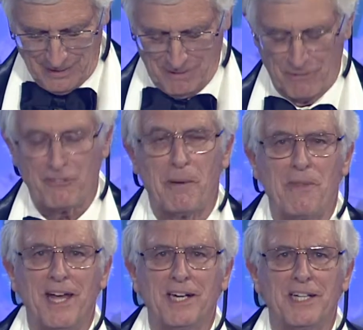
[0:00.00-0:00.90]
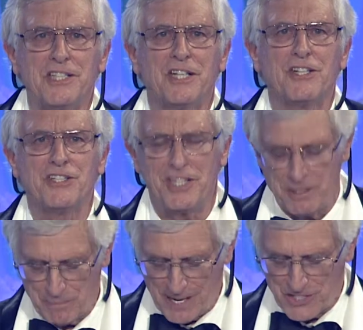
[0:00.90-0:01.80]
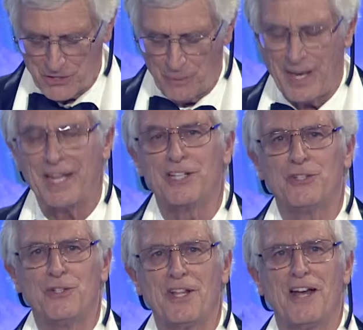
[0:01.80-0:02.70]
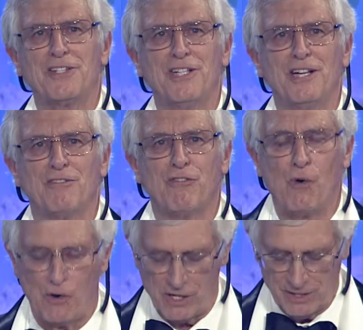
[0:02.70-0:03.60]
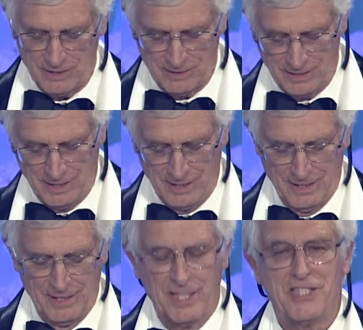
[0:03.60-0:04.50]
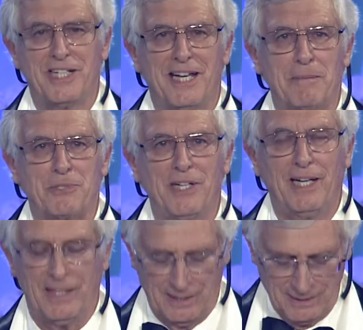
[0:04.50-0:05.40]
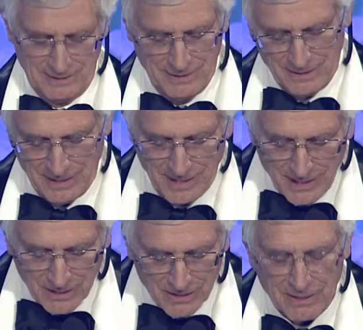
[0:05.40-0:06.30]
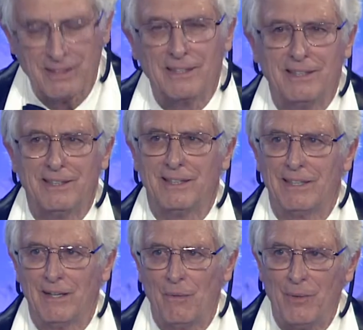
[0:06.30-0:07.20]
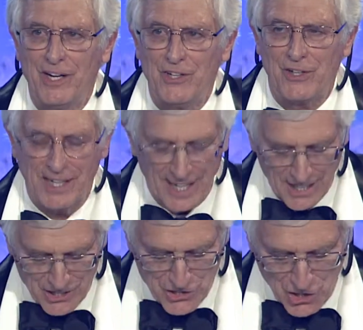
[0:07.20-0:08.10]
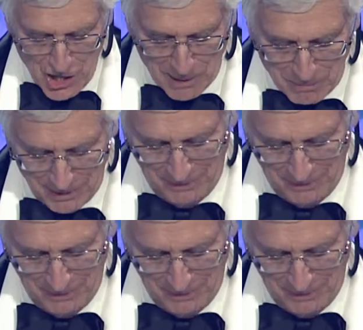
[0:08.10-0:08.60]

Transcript: From then until she passed away in 2004, she kept saying, Dear, when are you going to get a job?